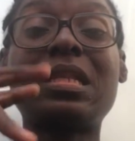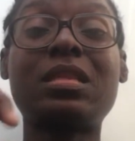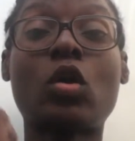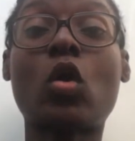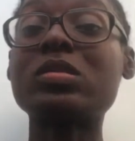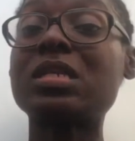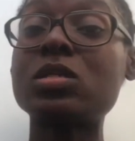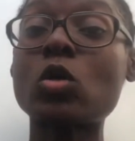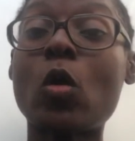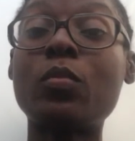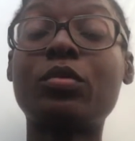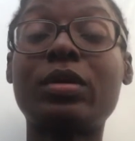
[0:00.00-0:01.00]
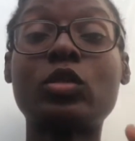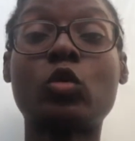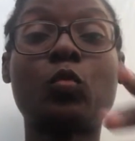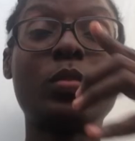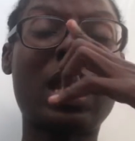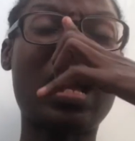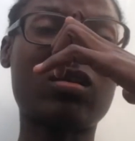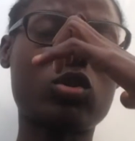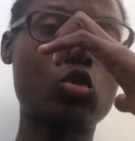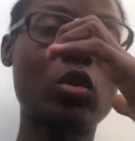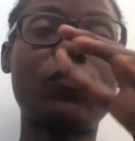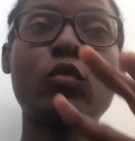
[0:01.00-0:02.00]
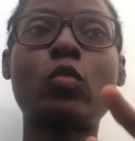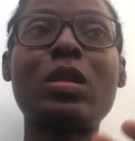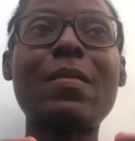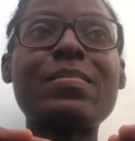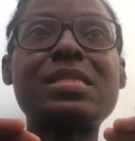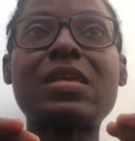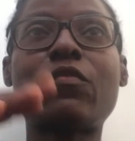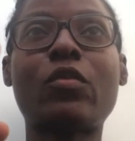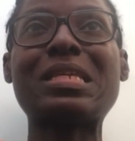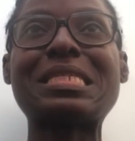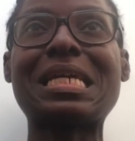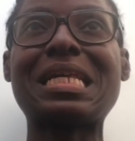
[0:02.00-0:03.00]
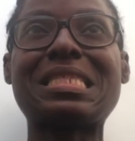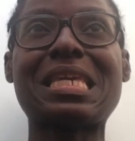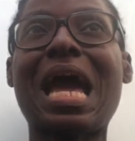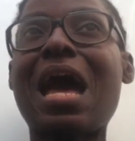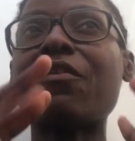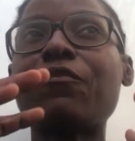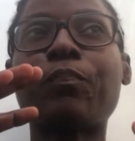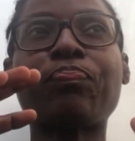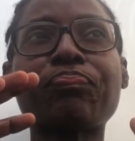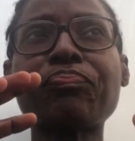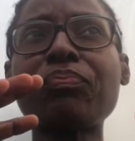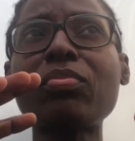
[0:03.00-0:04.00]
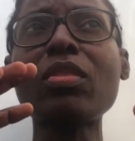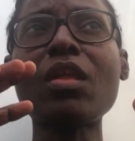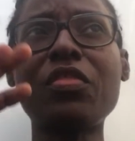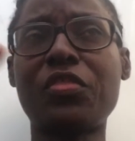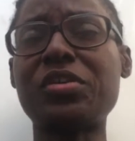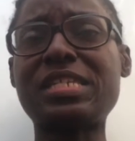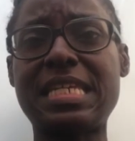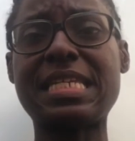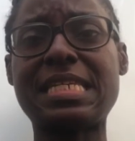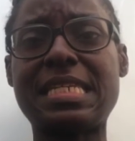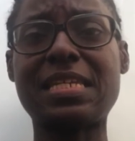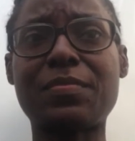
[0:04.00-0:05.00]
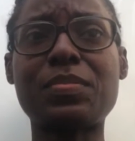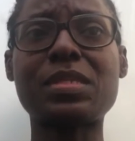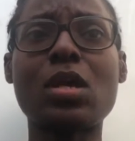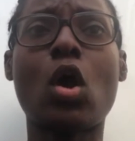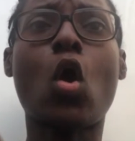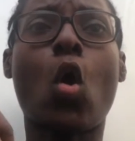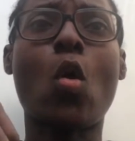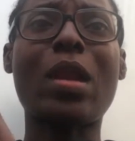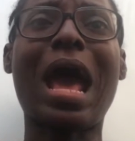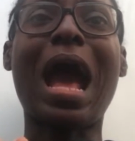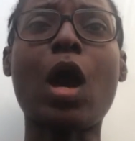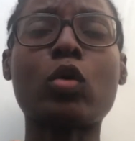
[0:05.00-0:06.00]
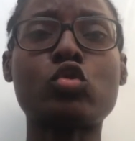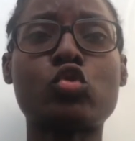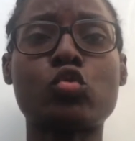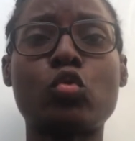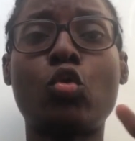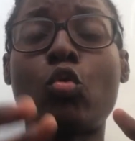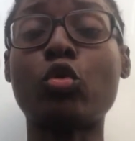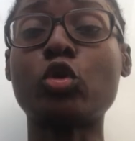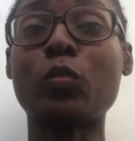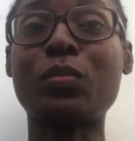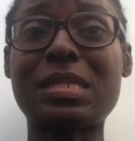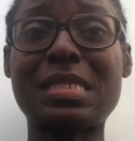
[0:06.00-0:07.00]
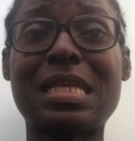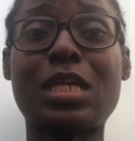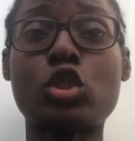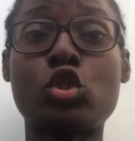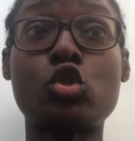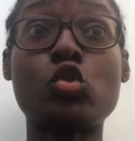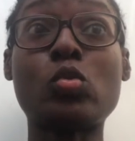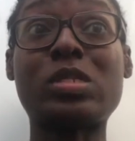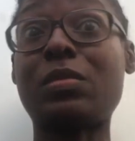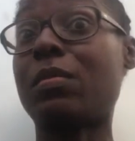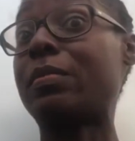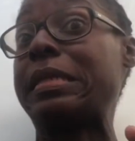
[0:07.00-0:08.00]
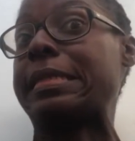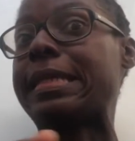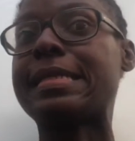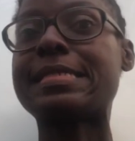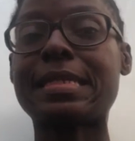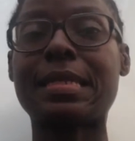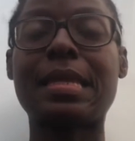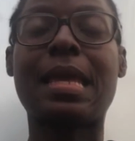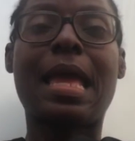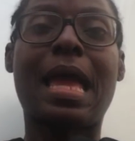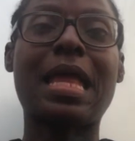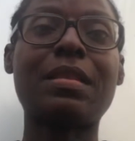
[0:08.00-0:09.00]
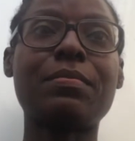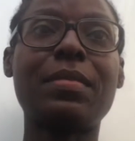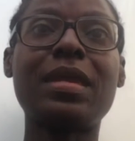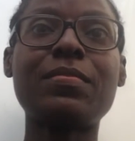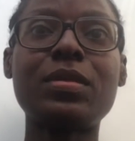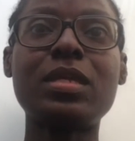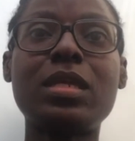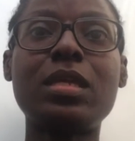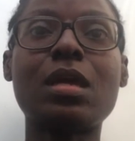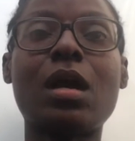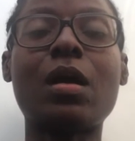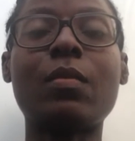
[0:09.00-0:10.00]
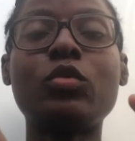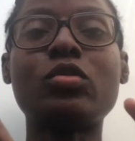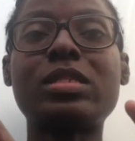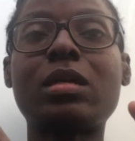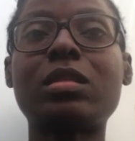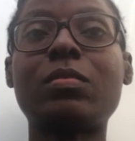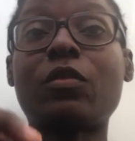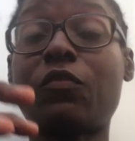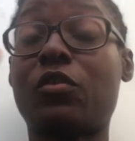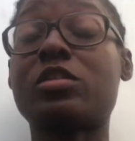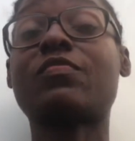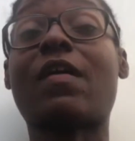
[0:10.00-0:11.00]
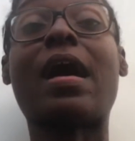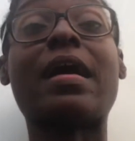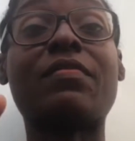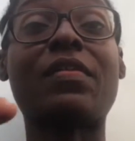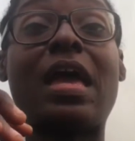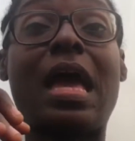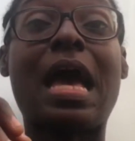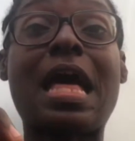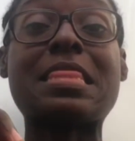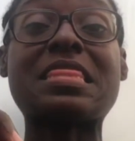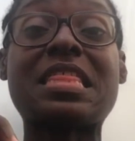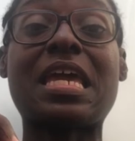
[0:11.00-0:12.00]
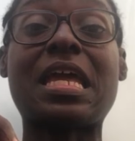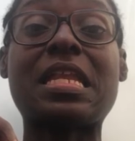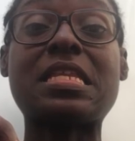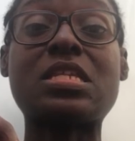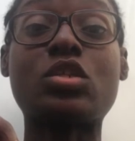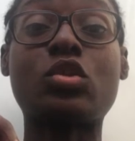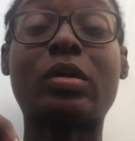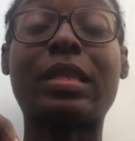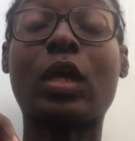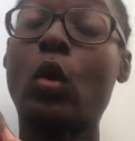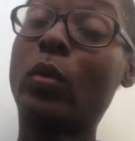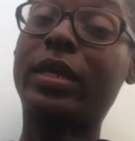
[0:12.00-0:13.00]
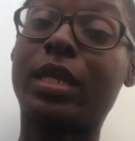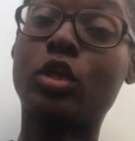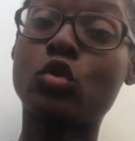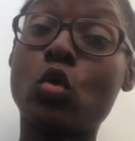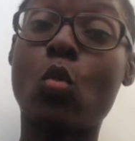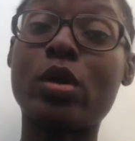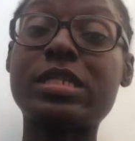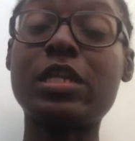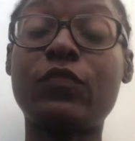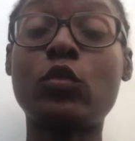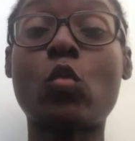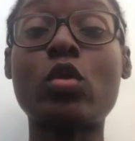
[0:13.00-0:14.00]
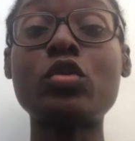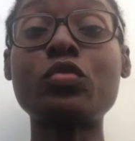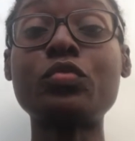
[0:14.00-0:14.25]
the content upgrade could be like, so if you, let me say for instance, you have 13 tips on how to grow your business using LinkedIn, and maybe you tell them the first 5, and then you're like, okay, you know what, if you want